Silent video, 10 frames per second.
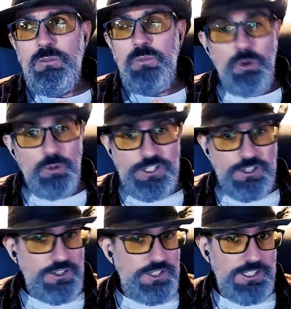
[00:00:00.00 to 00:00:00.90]
more
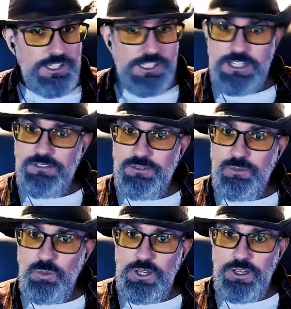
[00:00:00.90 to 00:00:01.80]
research to see
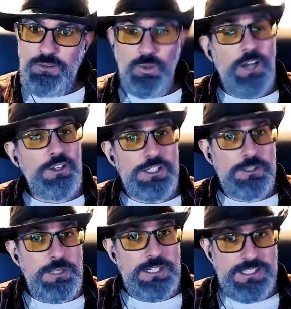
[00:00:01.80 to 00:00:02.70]
what else
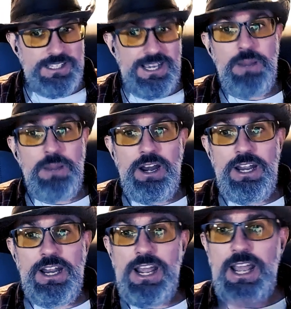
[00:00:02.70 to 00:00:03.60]
is being said about
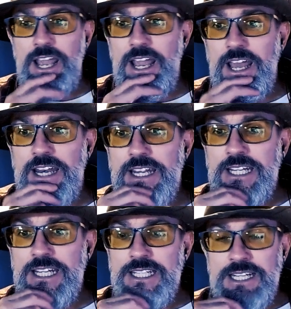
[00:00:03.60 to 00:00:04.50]
it. And
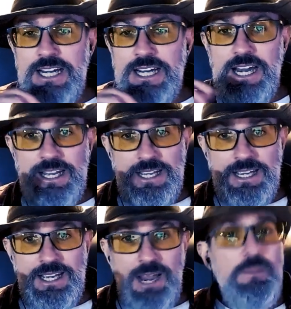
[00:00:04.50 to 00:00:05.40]
I'm
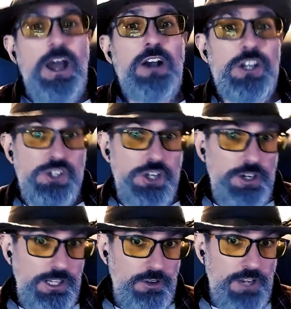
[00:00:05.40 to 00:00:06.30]
now going to
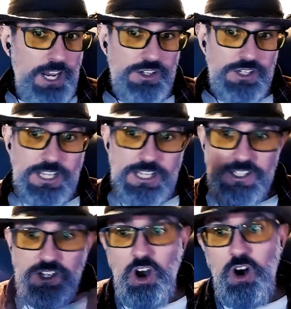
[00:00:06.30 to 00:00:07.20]
share the location. It
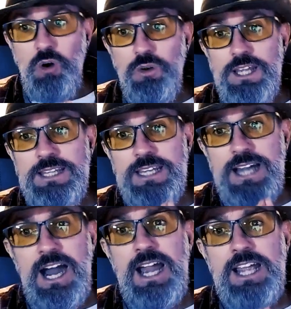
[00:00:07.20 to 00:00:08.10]
is called
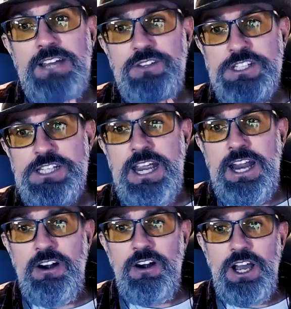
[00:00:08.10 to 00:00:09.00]
the Eye of the
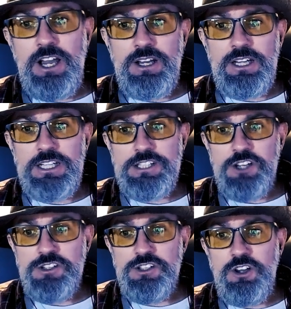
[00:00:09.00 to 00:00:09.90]
Sahara. It's
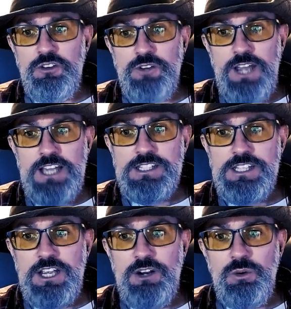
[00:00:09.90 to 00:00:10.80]
also known as
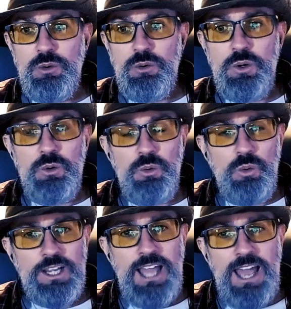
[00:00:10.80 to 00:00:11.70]
the
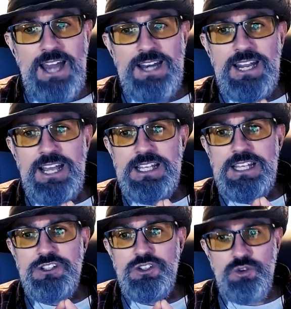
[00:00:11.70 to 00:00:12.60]
Richat
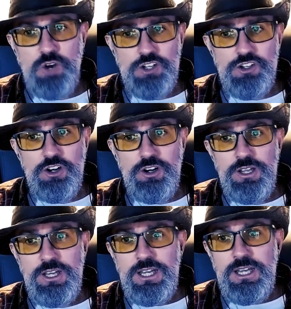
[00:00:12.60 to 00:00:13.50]

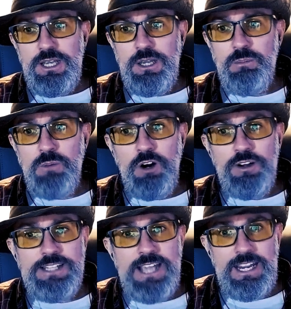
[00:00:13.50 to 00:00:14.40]
Structure in
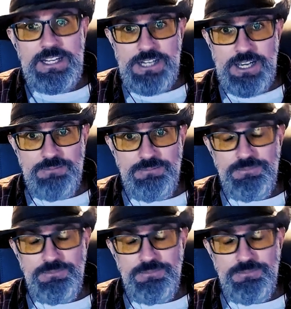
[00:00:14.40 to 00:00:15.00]
Mauritania.